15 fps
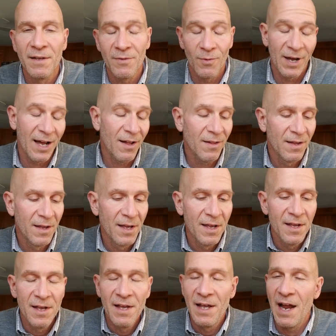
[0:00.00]
Well,
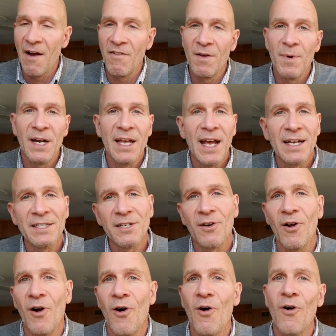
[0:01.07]
everybody has
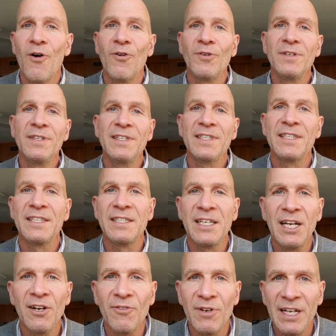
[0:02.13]
their own
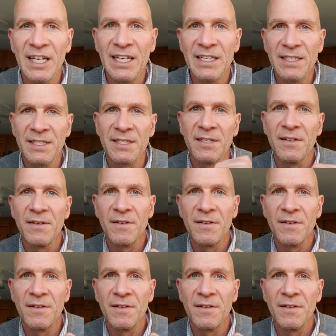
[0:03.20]
series